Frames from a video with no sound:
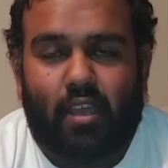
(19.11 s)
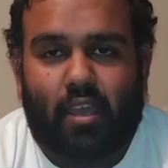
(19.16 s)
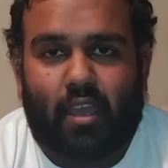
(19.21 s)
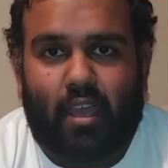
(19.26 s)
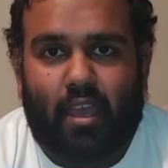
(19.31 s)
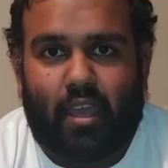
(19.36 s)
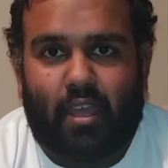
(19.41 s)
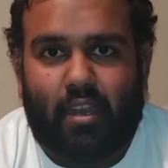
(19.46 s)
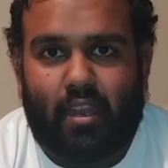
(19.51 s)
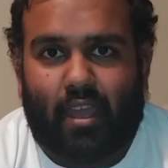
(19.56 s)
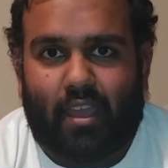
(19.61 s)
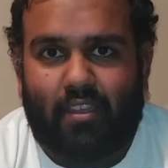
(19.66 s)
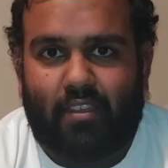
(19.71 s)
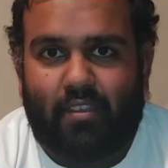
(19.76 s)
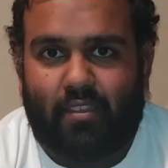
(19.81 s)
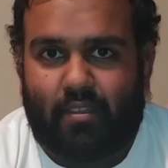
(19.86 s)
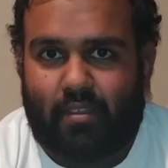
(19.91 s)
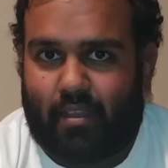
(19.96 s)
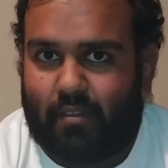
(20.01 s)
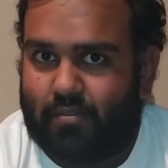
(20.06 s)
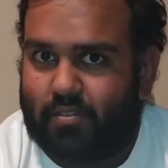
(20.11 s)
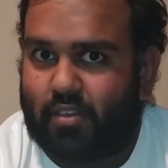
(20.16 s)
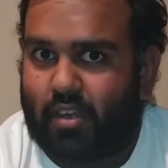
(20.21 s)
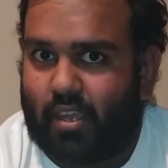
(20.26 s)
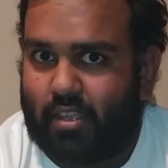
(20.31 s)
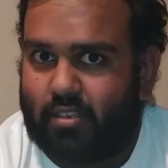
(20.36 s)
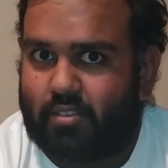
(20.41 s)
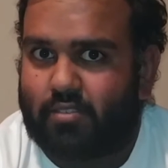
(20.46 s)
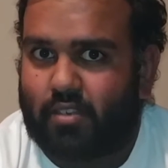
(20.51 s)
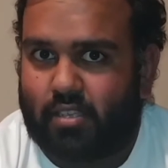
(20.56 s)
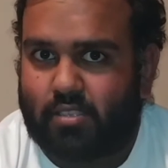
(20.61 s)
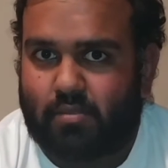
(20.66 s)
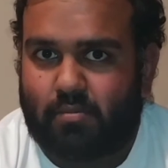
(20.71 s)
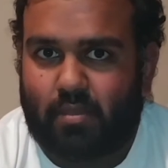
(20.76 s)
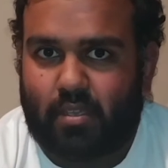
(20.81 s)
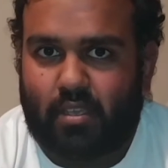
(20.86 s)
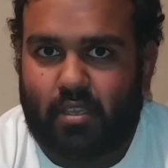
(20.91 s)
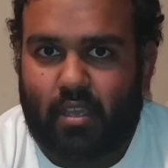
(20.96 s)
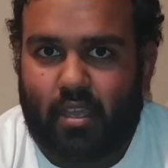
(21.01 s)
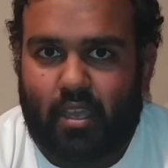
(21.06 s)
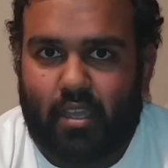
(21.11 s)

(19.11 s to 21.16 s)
and I have tried, trust me.